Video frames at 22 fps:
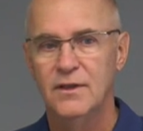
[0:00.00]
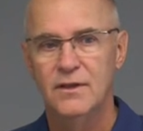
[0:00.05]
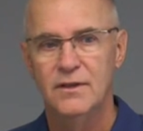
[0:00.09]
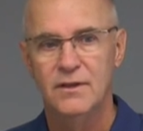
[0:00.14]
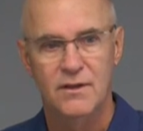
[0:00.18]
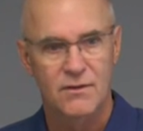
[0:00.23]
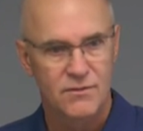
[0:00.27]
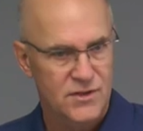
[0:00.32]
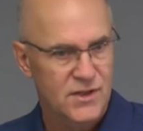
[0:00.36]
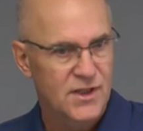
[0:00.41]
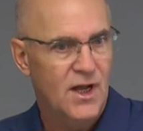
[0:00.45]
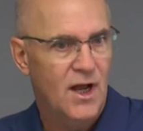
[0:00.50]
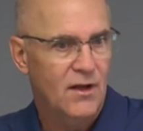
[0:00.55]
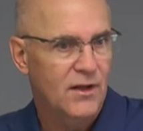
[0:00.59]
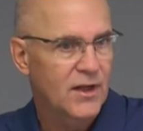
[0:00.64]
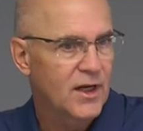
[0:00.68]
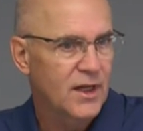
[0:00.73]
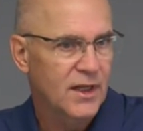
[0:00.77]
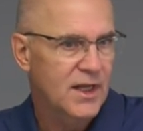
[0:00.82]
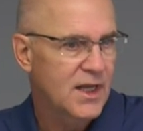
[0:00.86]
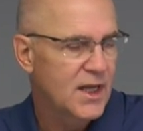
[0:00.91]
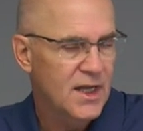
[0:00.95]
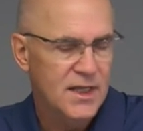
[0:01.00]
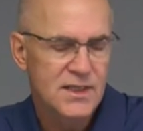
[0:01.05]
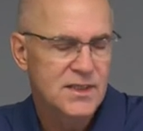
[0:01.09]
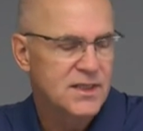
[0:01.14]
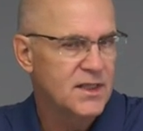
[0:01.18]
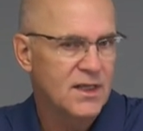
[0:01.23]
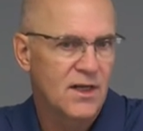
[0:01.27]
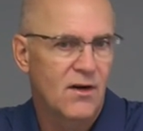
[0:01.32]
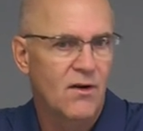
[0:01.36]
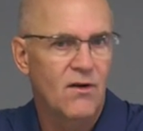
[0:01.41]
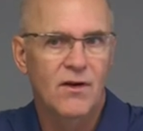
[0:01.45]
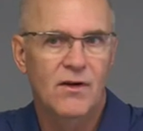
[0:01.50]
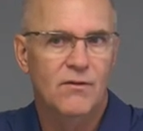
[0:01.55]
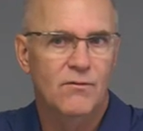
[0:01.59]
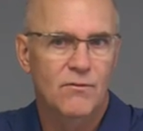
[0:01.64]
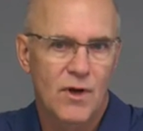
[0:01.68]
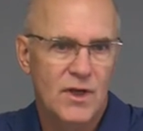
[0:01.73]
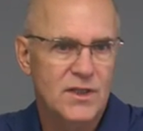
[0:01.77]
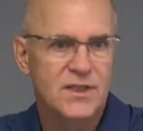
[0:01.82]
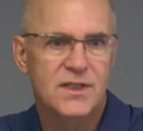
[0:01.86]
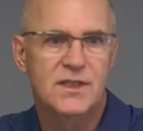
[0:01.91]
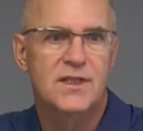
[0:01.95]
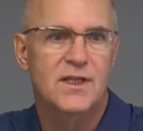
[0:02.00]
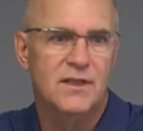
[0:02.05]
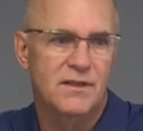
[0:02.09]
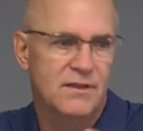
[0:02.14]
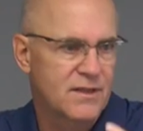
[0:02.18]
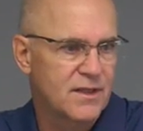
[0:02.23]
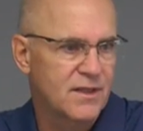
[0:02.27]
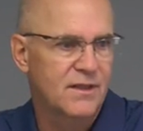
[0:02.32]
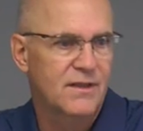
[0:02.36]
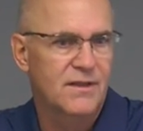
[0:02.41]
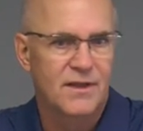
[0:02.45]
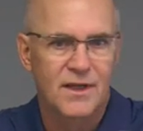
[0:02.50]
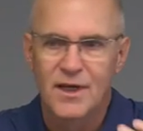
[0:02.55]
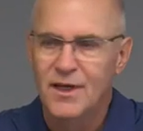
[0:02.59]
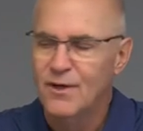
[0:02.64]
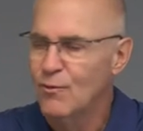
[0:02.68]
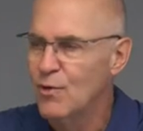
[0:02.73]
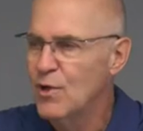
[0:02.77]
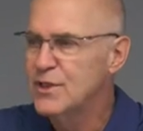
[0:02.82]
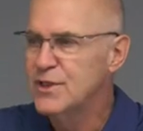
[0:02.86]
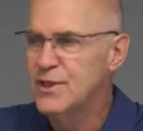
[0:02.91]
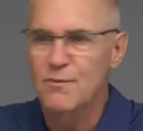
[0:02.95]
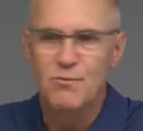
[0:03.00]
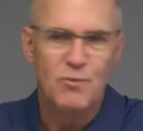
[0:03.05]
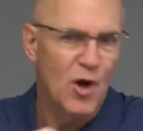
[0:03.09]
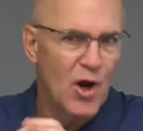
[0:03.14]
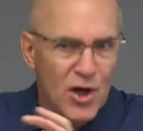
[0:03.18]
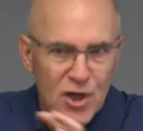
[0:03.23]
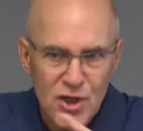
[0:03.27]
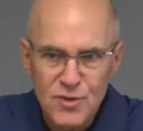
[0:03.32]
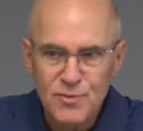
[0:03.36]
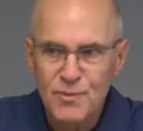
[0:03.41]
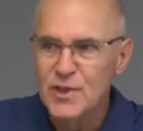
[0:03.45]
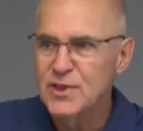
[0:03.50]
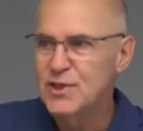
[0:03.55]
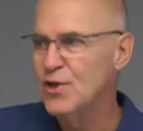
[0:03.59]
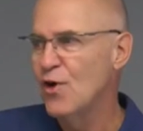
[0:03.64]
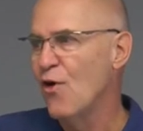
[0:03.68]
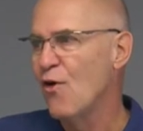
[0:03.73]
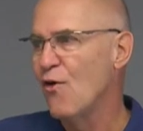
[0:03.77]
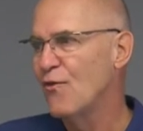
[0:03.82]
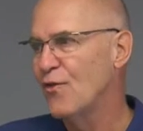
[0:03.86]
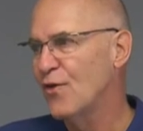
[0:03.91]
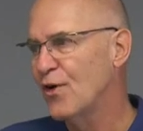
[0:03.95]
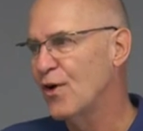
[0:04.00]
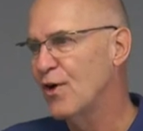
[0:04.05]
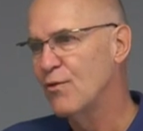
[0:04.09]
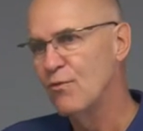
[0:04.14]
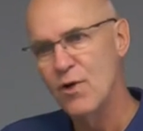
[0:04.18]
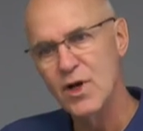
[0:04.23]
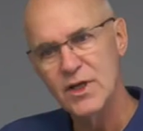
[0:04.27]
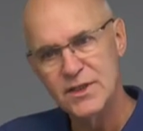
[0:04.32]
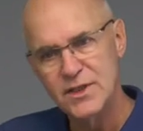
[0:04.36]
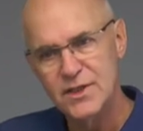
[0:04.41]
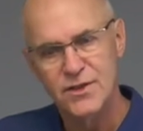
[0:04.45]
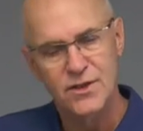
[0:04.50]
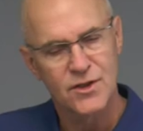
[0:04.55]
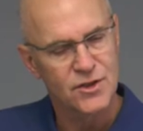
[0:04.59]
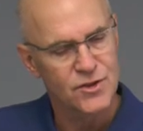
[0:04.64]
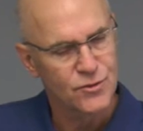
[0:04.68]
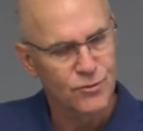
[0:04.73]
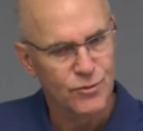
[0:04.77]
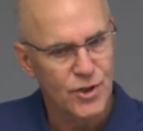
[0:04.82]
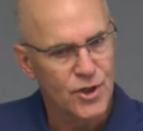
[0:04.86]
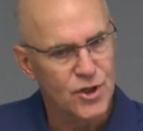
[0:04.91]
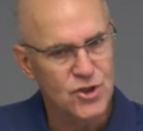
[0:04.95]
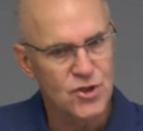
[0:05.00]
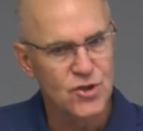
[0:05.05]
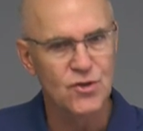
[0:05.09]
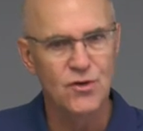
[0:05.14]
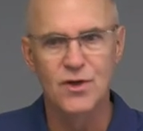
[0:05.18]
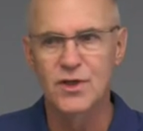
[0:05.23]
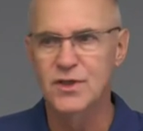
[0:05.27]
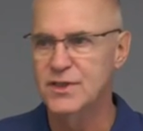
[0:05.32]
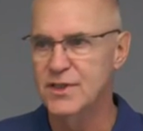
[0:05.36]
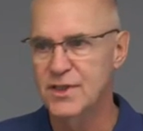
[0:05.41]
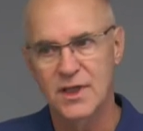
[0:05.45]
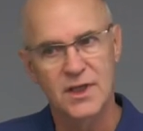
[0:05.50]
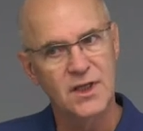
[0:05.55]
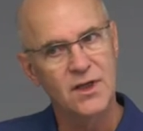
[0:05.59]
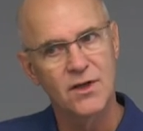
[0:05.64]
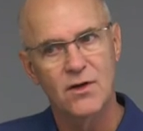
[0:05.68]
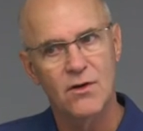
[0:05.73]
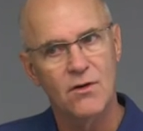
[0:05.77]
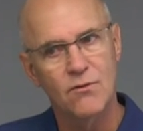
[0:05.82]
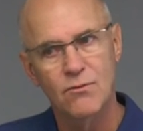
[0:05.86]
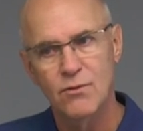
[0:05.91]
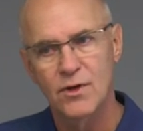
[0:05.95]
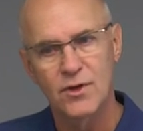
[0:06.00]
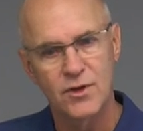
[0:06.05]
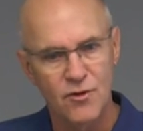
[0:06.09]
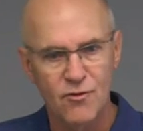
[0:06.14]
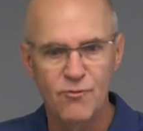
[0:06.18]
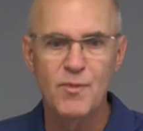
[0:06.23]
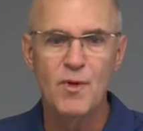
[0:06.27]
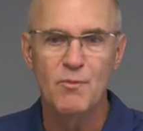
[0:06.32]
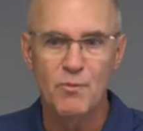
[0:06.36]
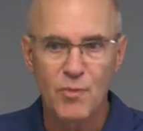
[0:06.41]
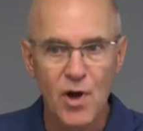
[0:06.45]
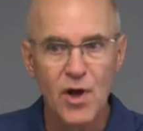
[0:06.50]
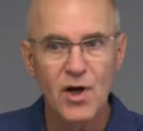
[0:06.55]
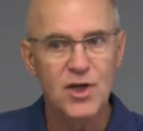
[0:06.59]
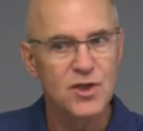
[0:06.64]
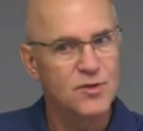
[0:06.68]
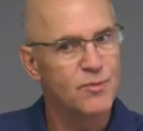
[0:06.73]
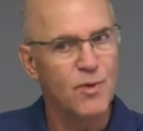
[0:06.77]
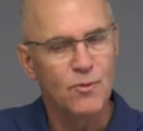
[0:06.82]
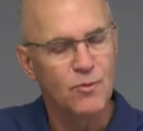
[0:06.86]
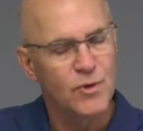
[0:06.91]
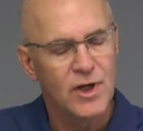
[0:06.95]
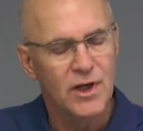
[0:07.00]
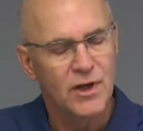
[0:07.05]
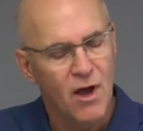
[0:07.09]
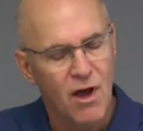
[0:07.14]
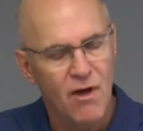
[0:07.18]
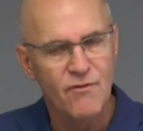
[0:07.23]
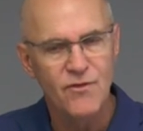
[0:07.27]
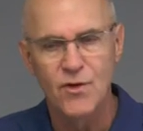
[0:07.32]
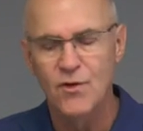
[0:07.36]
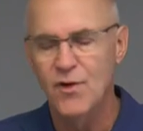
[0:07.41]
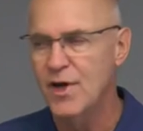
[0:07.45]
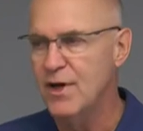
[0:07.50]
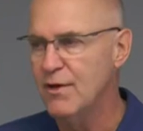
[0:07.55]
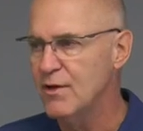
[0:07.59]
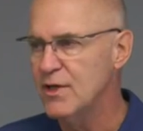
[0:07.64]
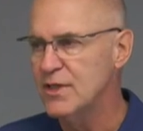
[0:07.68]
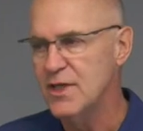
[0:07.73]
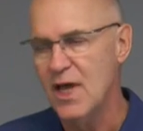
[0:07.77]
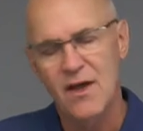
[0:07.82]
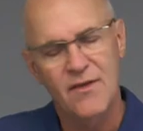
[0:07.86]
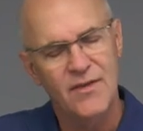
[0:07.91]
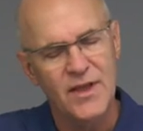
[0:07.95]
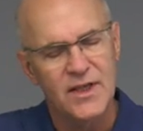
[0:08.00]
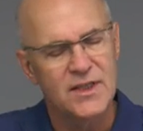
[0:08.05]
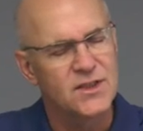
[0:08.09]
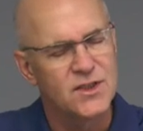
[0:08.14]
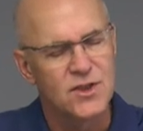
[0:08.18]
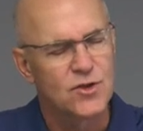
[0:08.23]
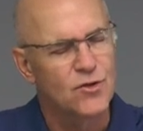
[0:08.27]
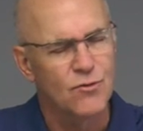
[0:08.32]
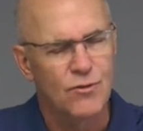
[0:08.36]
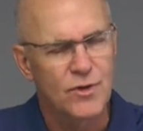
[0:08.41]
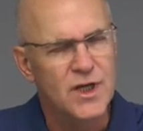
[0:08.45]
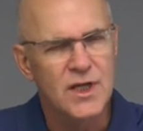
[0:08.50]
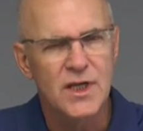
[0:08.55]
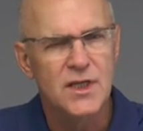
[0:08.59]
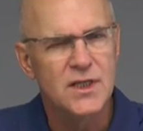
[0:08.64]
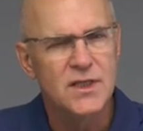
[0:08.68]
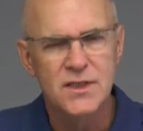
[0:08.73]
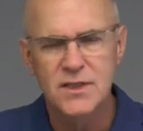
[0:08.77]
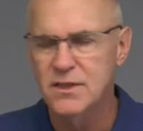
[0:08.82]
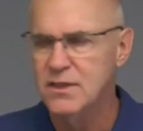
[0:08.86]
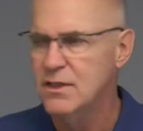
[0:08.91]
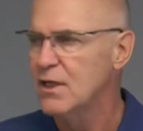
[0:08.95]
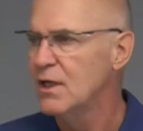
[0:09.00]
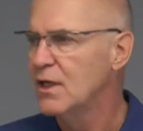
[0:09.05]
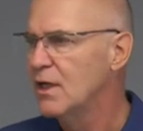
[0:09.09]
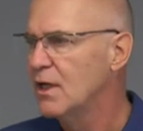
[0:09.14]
You ever see how little kids, you know, once the, the, once the punishment's over and once there's reassurance that, you know, well, you've been punished, but we love you anyways, how they squeeze,